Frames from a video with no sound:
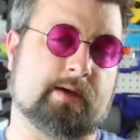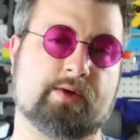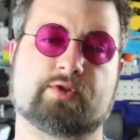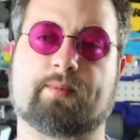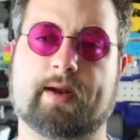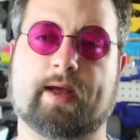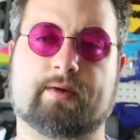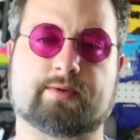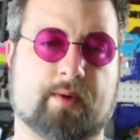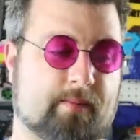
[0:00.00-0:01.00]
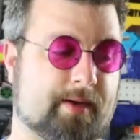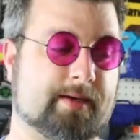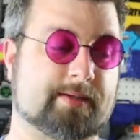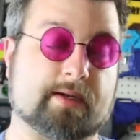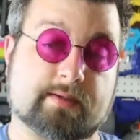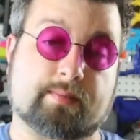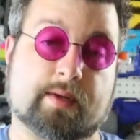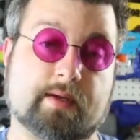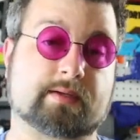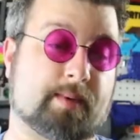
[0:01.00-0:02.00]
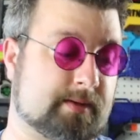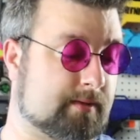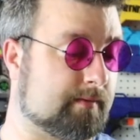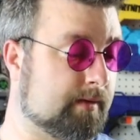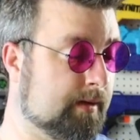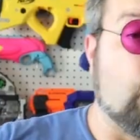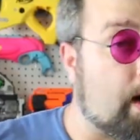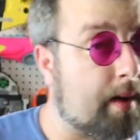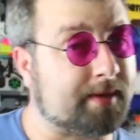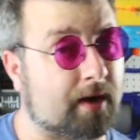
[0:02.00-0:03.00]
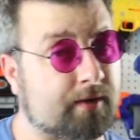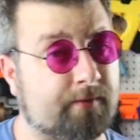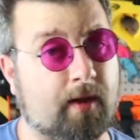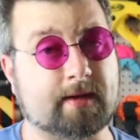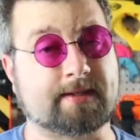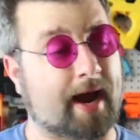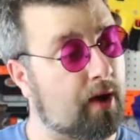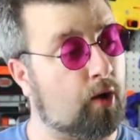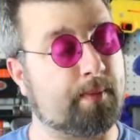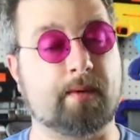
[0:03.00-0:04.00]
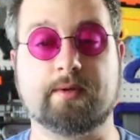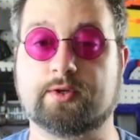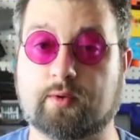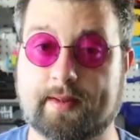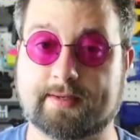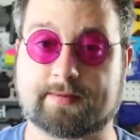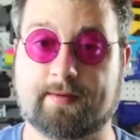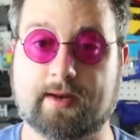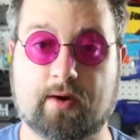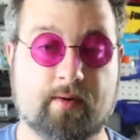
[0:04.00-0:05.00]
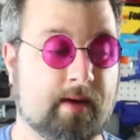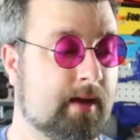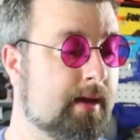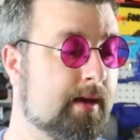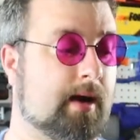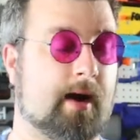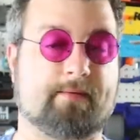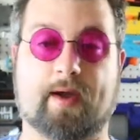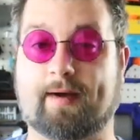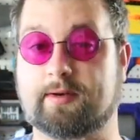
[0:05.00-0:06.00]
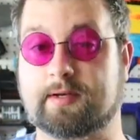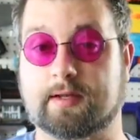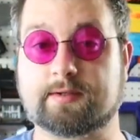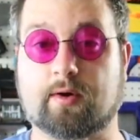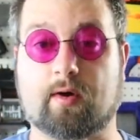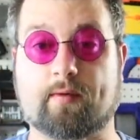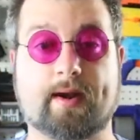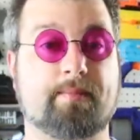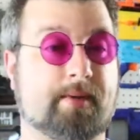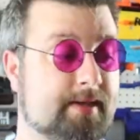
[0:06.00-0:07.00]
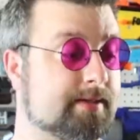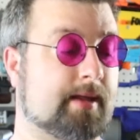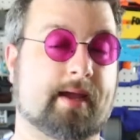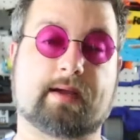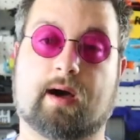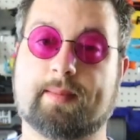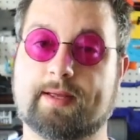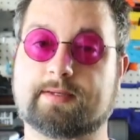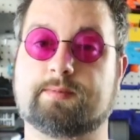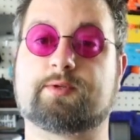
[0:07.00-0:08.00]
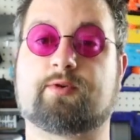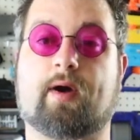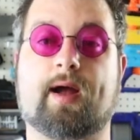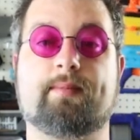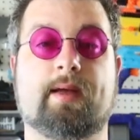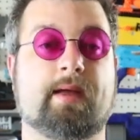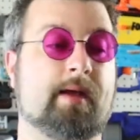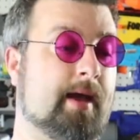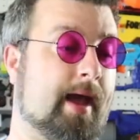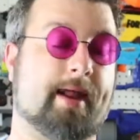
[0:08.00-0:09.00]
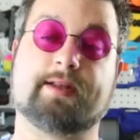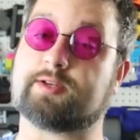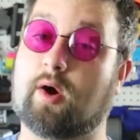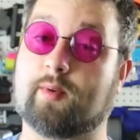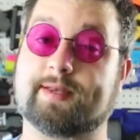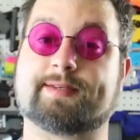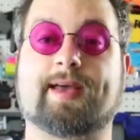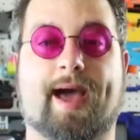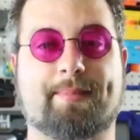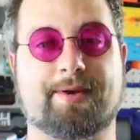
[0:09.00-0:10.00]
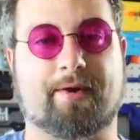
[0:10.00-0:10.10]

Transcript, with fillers: use your money elsewhere because it is a bit expensive. Well, I'm Dr. Flux. I hope you enjoyed this video. If you haven't done so already, please like, comment, and subscribe. And as always, happy